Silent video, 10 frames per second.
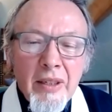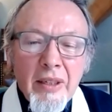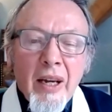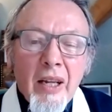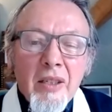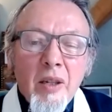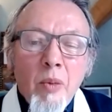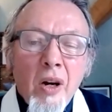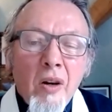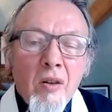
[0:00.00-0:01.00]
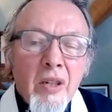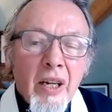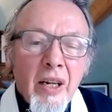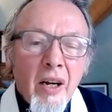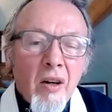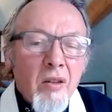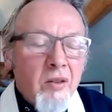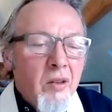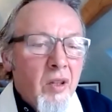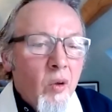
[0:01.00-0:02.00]
and demanding an answer to
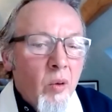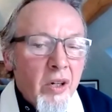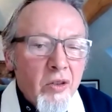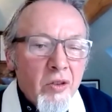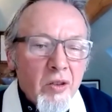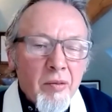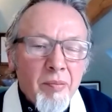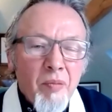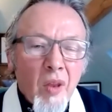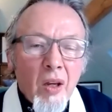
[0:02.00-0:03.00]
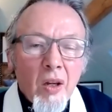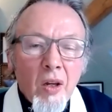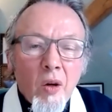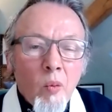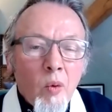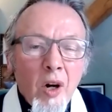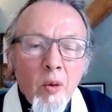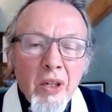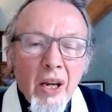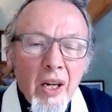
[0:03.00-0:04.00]
the question, why would
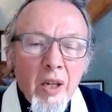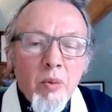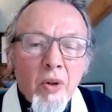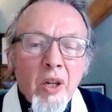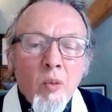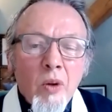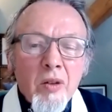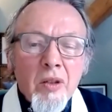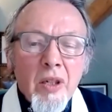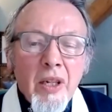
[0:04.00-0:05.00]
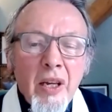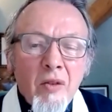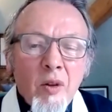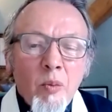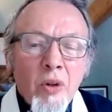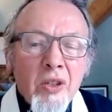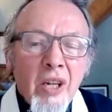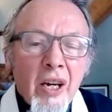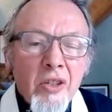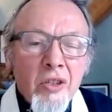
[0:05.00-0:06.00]
anybody want to leave the
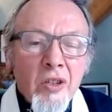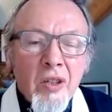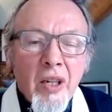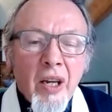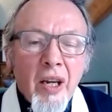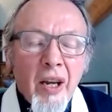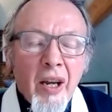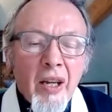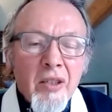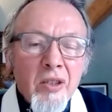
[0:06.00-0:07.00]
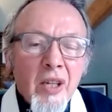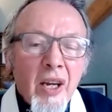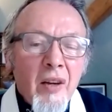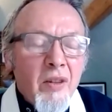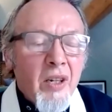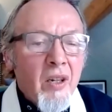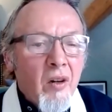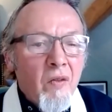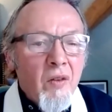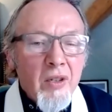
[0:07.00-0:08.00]
protection and safety of
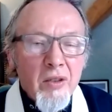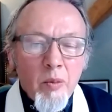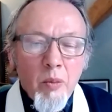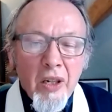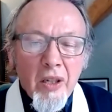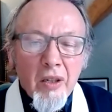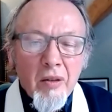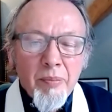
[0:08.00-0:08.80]
this dominion?